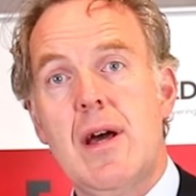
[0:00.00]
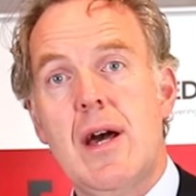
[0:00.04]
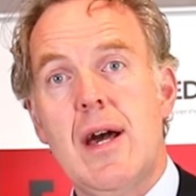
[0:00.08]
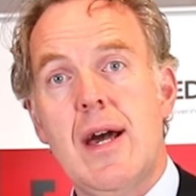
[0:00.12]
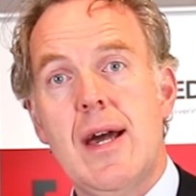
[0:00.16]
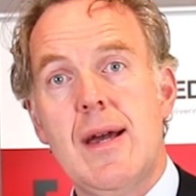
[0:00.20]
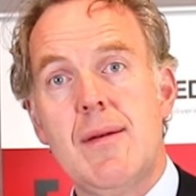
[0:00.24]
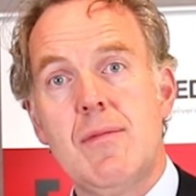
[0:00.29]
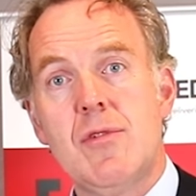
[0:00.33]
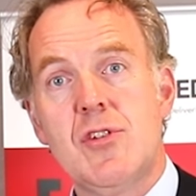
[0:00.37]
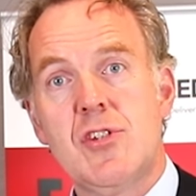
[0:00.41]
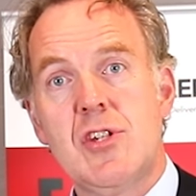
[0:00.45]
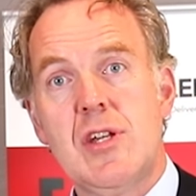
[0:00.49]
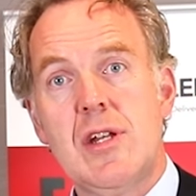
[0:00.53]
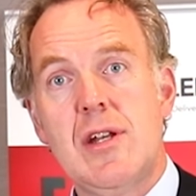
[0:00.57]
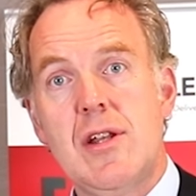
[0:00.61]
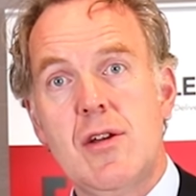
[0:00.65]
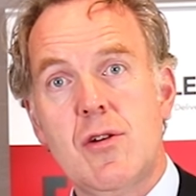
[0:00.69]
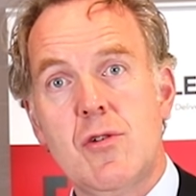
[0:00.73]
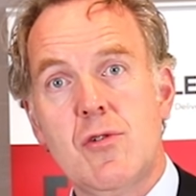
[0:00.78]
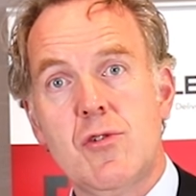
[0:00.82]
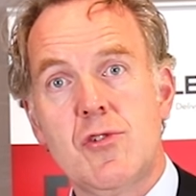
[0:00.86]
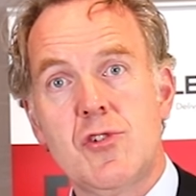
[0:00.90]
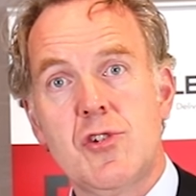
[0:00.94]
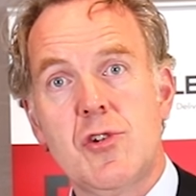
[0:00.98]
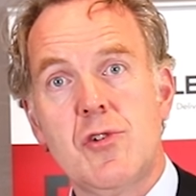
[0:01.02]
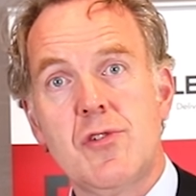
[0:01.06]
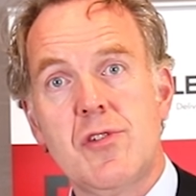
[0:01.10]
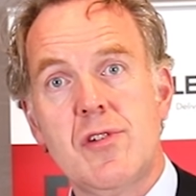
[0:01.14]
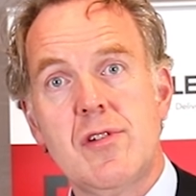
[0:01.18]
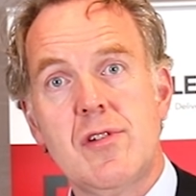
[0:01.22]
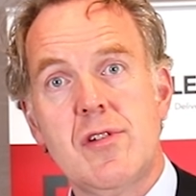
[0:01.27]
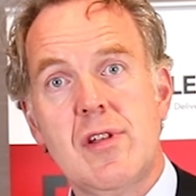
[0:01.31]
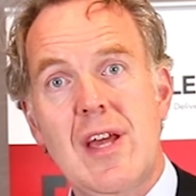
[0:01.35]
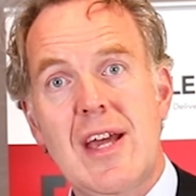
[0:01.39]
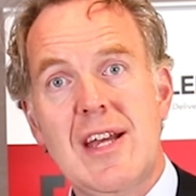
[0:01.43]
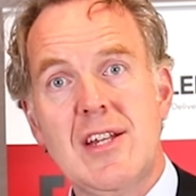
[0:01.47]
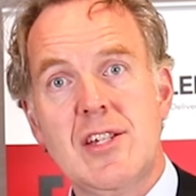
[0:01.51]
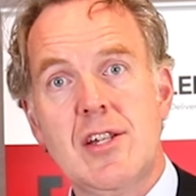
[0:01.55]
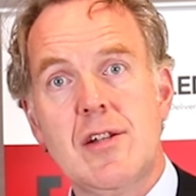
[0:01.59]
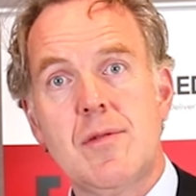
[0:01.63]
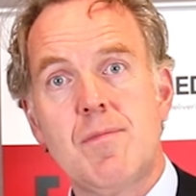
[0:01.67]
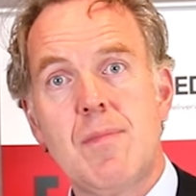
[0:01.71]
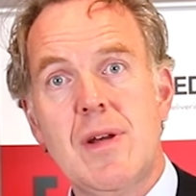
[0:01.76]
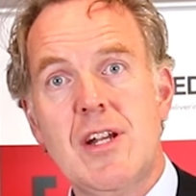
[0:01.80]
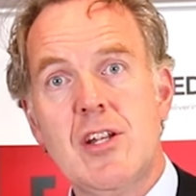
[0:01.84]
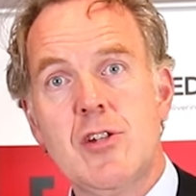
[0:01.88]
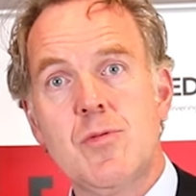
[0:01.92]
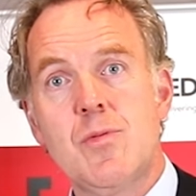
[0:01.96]
I'm Senior Consultant
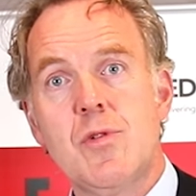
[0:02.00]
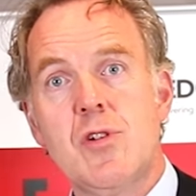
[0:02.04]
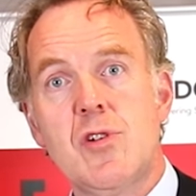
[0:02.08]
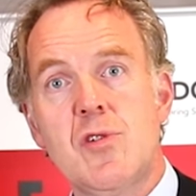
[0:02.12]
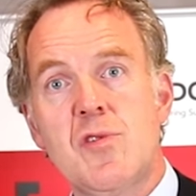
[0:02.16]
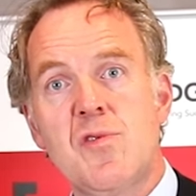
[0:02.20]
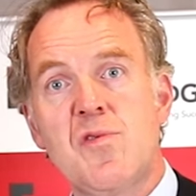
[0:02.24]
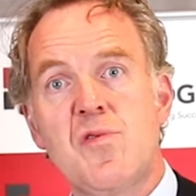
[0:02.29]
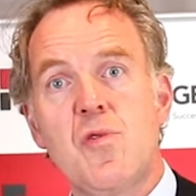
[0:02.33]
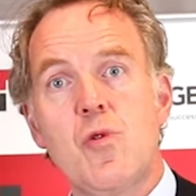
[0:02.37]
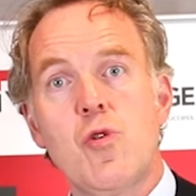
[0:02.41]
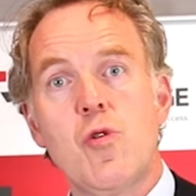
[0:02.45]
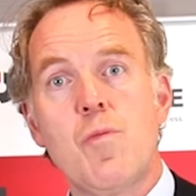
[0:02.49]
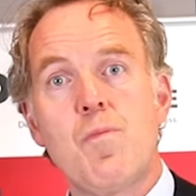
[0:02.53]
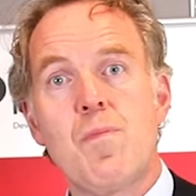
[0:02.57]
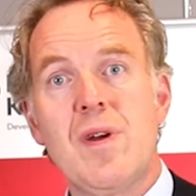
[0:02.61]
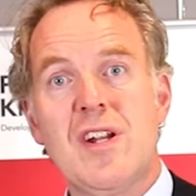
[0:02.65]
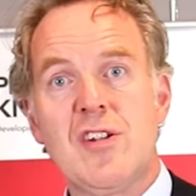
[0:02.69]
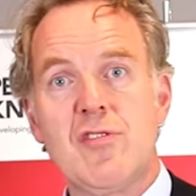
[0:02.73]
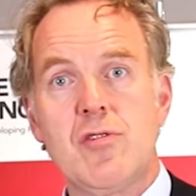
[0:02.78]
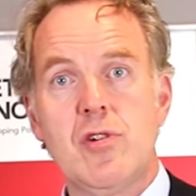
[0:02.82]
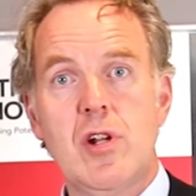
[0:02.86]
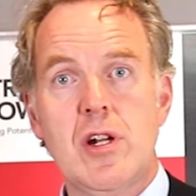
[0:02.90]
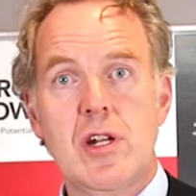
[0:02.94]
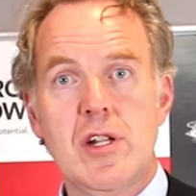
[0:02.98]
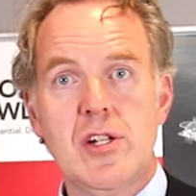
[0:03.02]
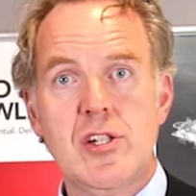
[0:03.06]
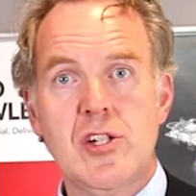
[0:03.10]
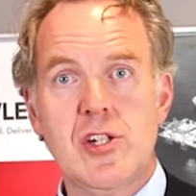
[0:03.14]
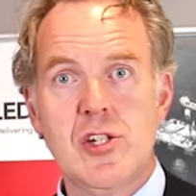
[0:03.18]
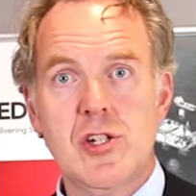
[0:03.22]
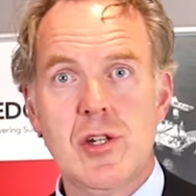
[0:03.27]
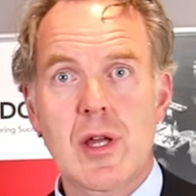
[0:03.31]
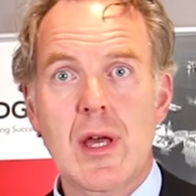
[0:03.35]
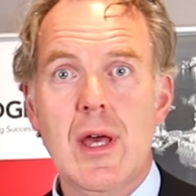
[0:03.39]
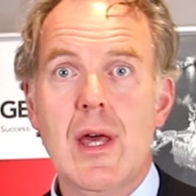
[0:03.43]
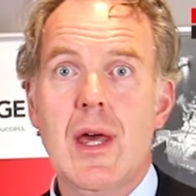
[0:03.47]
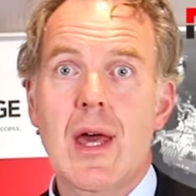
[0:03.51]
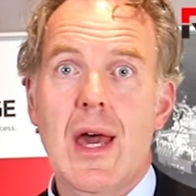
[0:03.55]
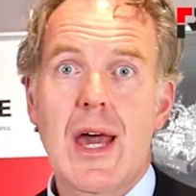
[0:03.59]
Asset Management for Petro Knowledge